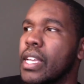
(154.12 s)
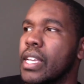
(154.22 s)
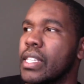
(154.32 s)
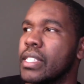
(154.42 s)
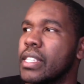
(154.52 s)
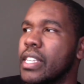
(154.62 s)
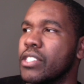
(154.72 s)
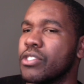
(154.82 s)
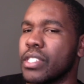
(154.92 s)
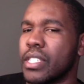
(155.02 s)
It's an
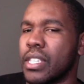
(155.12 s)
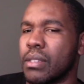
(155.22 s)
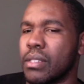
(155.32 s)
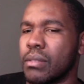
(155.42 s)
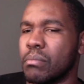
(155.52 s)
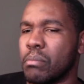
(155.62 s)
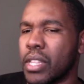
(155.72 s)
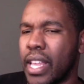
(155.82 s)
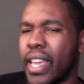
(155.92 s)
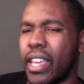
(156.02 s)
interesting
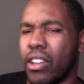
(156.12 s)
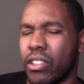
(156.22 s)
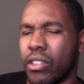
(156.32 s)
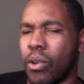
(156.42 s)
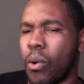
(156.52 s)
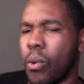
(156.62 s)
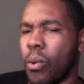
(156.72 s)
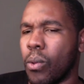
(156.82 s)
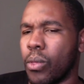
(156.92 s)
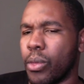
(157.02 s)
play on the
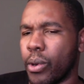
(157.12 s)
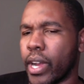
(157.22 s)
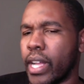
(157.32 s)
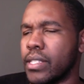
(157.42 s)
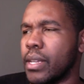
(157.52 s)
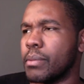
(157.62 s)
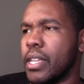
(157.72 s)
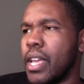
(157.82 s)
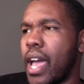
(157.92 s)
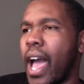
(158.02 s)
whole Thor concept.
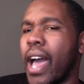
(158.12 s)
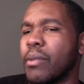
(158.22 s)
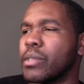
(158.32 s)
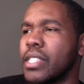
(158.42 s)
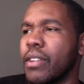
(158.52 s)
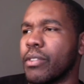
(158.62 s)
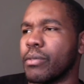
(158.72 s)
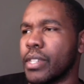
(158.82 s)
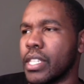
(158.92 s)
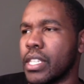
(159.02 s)
I was never
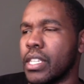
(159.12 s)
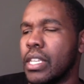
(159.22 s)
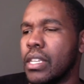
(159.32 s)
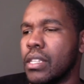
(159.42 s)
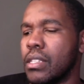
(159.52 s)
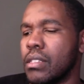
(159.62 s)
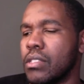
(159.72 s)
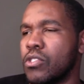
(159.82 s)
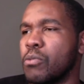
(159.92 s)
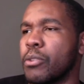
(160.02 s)
really
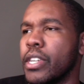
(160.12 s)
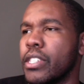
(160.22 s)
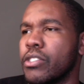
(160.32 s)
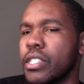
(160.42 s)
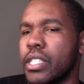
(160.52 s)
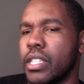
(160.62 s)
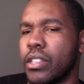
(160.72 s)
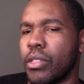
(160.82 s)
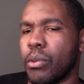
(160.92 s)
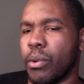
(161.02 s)
super interested in the
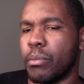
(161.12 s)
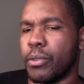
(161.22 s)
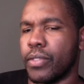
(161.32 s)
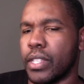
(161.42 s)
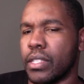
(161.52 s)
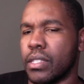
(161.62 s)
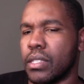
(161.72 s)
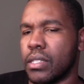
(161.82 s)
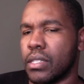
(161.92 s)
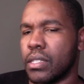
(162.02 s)
Thor
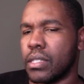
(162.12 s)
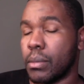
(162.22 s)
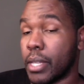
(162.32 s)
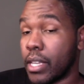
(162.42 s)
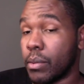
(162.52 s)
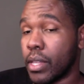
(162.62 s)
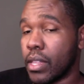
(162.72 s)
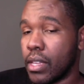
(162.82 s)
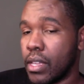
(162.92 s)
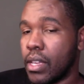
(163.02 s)
movies to begin with.
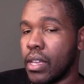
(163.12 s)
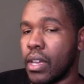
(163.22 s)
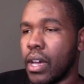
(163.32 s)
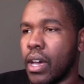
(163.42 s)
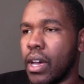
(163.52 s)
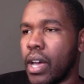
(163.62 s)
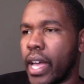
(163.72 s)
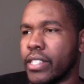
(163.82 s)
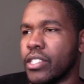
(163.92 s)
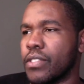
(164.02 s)
I
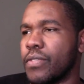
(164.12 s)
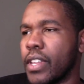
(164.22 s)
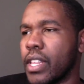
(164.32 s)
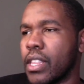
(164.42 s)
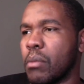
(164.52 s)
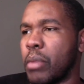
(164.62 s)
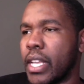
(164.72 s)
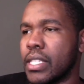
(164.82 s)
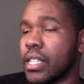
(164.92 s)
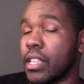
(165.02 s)
just felt like the
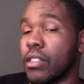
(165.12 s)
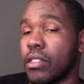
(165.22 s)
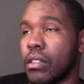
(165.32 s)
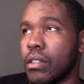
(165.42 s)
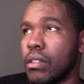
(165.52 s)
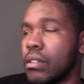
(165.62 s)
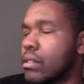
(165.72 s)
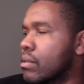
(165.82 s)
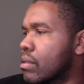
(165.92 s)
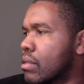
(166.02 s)
pacing,
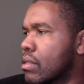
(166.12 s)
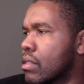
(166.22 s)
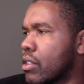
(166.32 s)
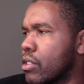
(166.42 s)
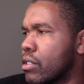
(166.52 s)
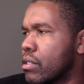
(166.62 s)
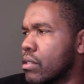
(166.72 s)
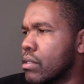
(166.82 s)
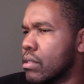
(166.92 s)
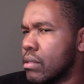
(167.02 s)
the third